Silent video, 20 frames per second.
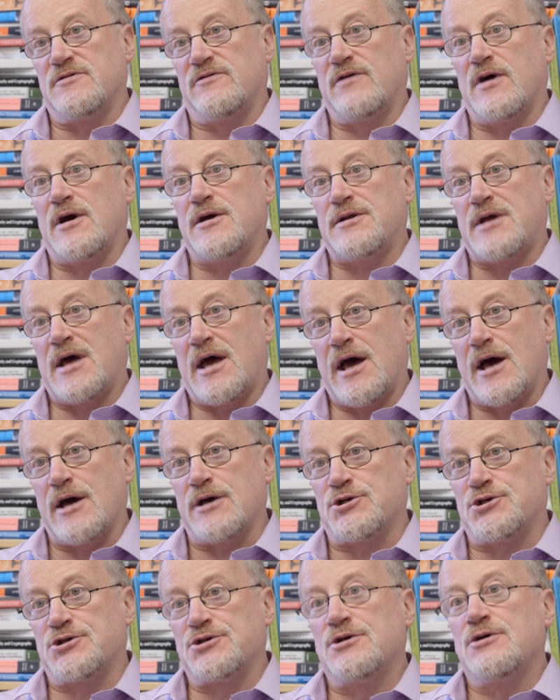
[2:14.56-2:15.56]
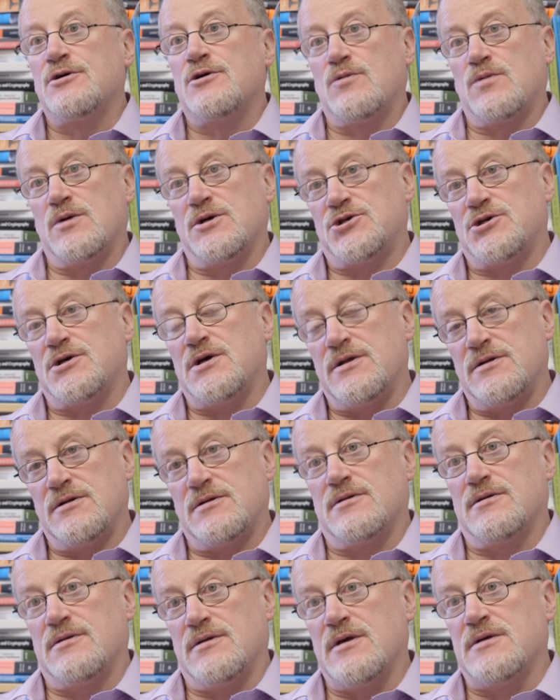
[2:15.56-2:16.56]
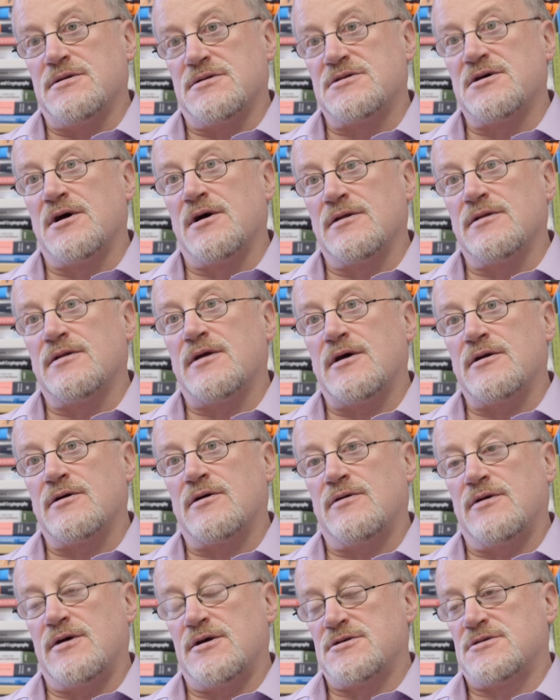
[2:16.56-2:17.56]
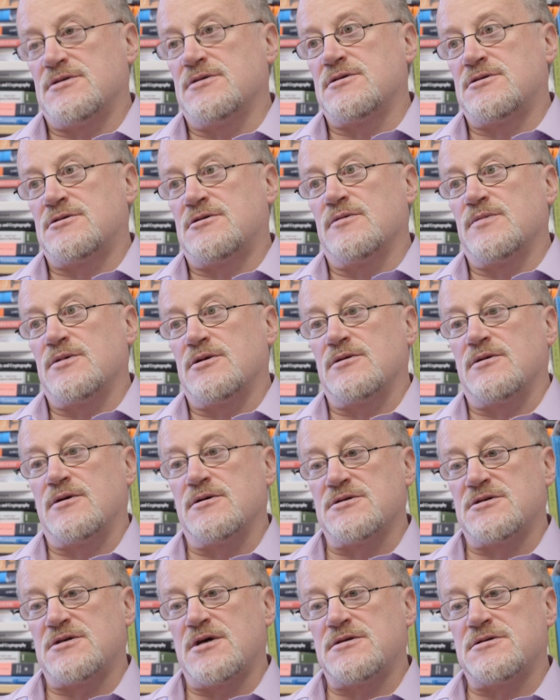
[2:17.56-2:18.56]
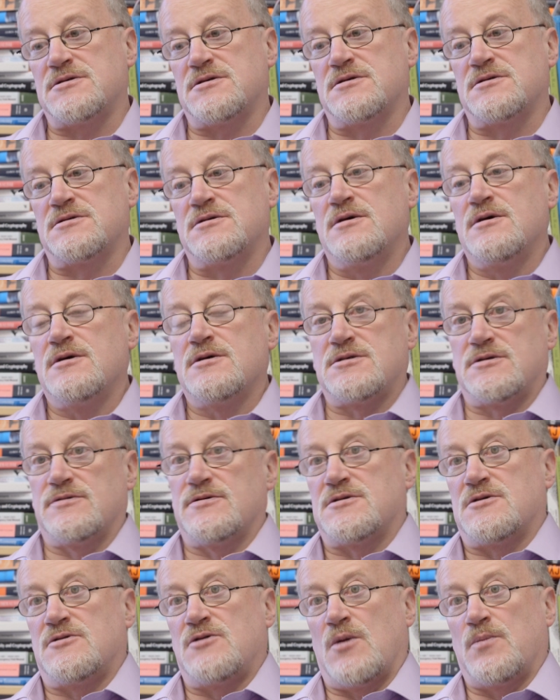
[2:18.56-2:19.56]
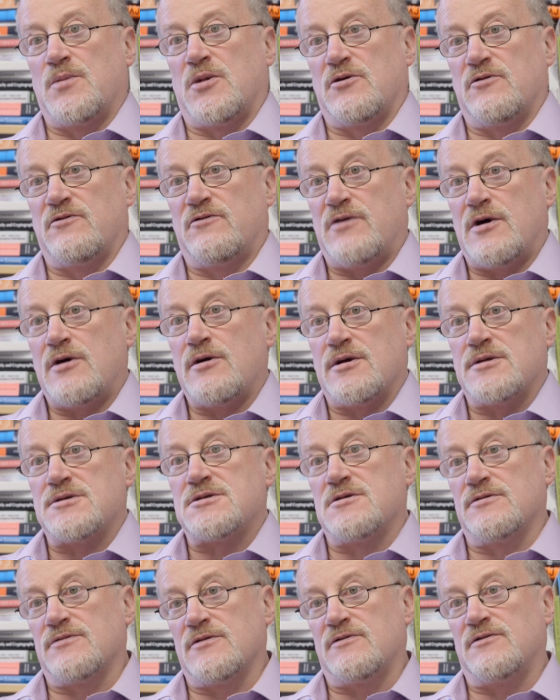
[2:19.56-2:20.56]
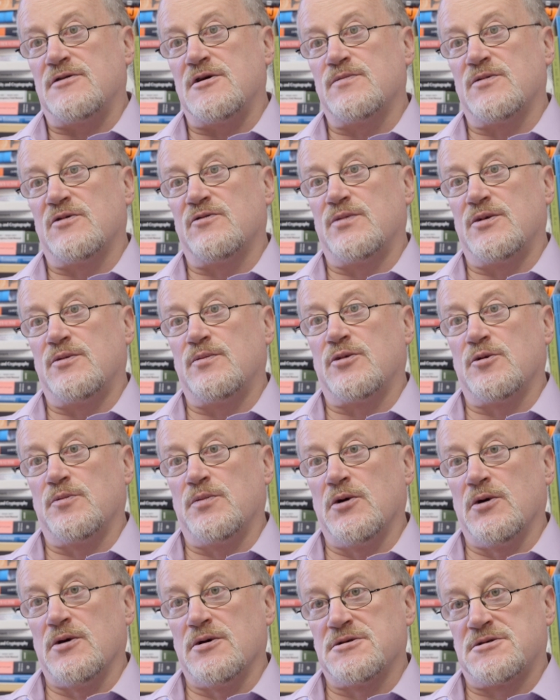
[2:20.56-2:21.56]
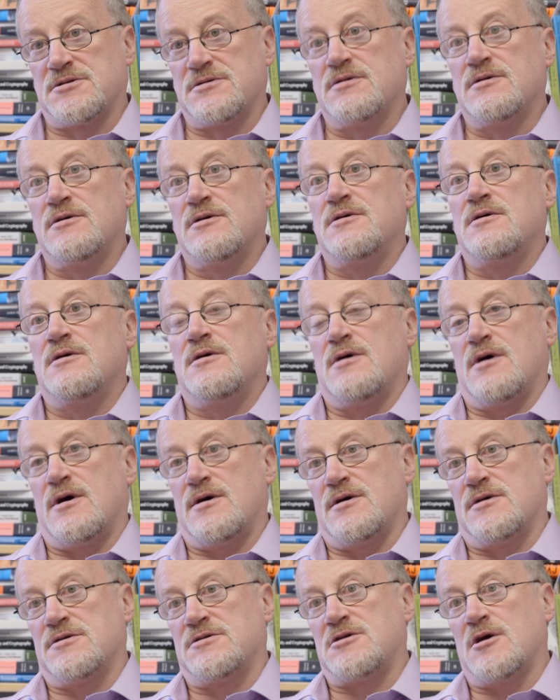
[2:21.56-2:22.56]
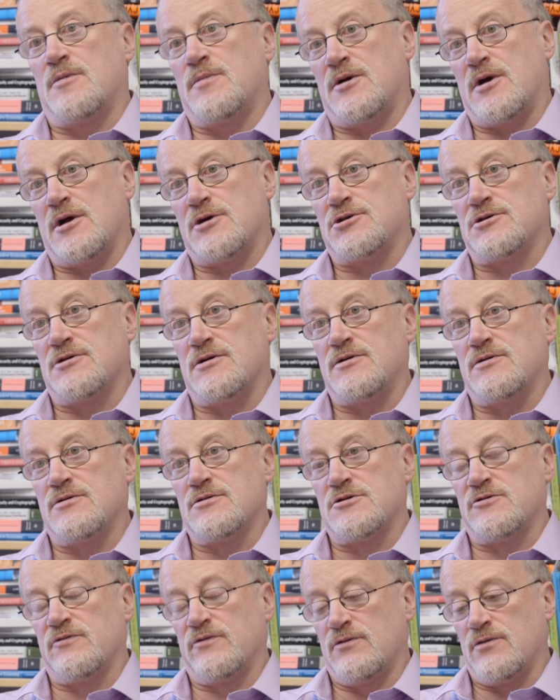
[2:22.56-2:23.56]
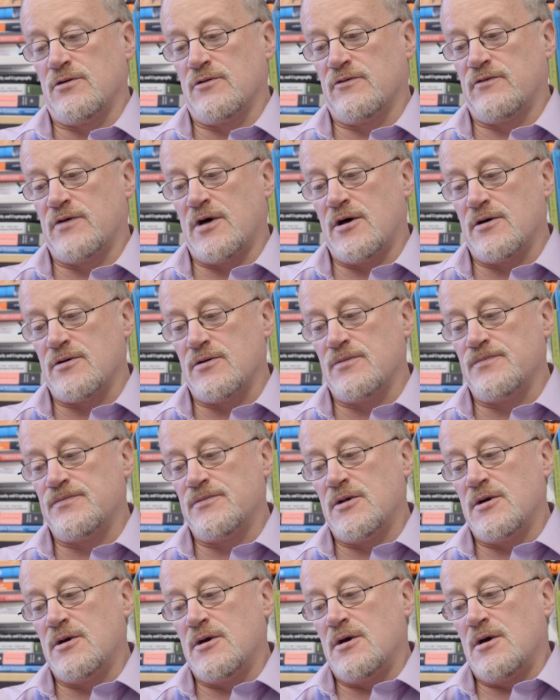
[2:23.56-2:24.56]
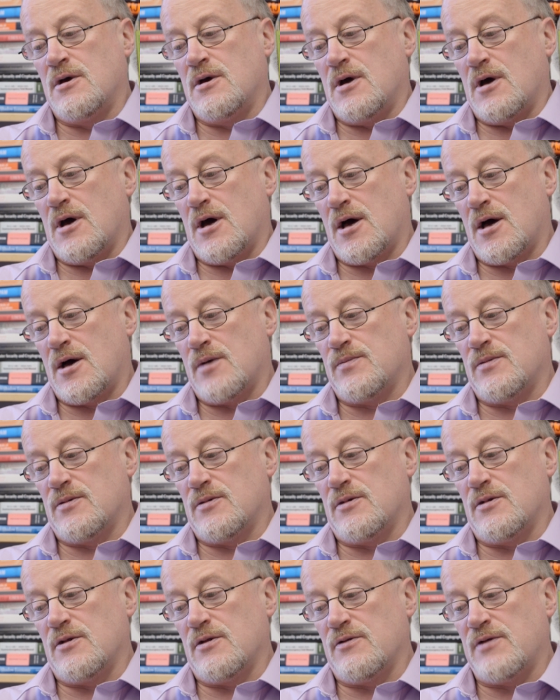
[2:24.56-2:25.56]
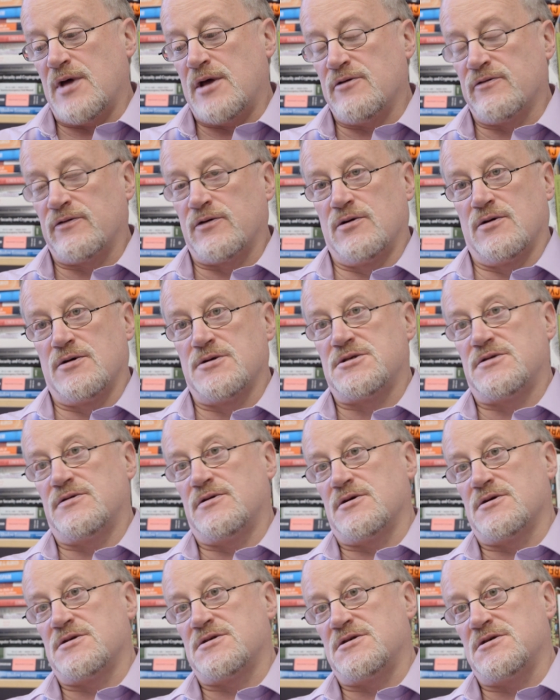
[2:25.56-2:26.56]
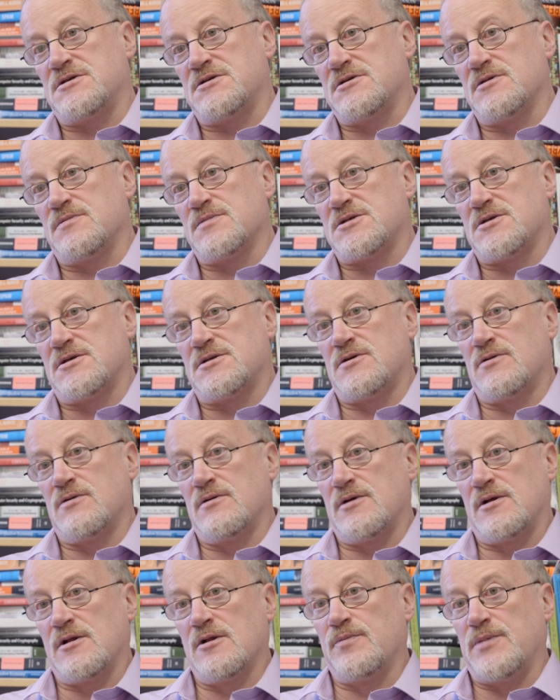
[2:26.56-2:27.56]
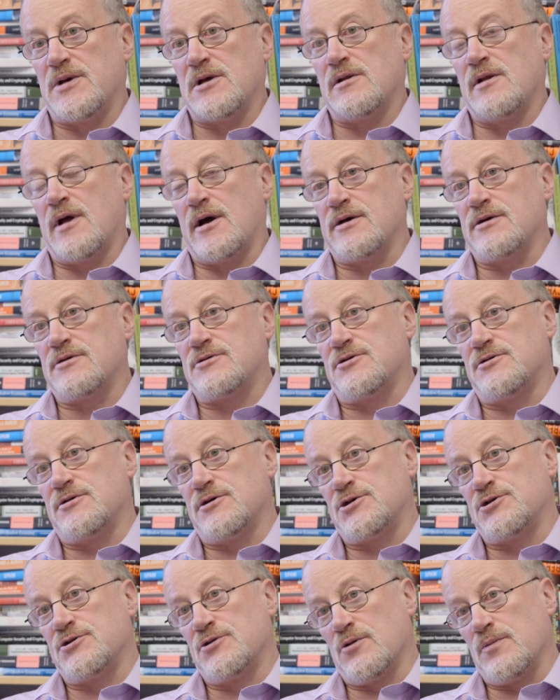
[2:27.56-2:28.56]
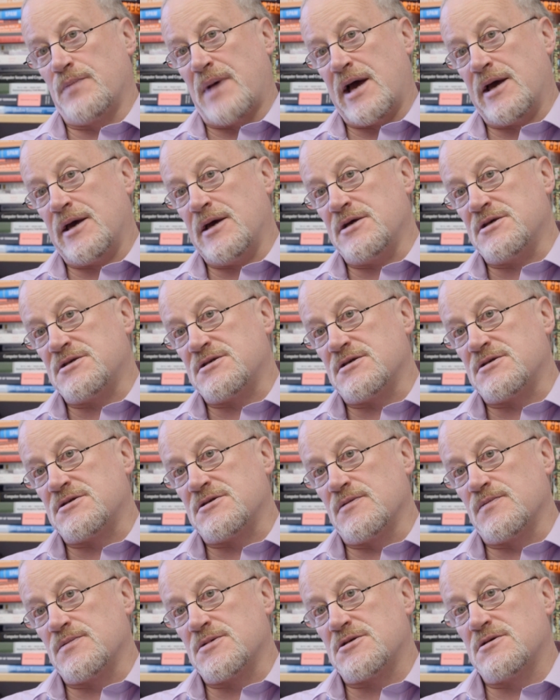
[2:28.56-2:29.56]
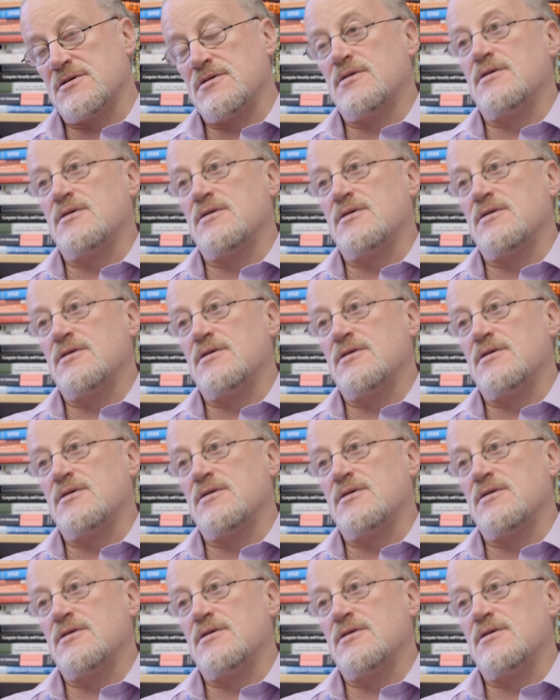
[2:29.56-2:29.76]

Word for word: to find a hash, which in turn then creates the distributed consensus. So there's a number of variants on the theme have been proposed. And some are actually used for real value. Then, of course, there are systems that are a little bit like traditional banking systems,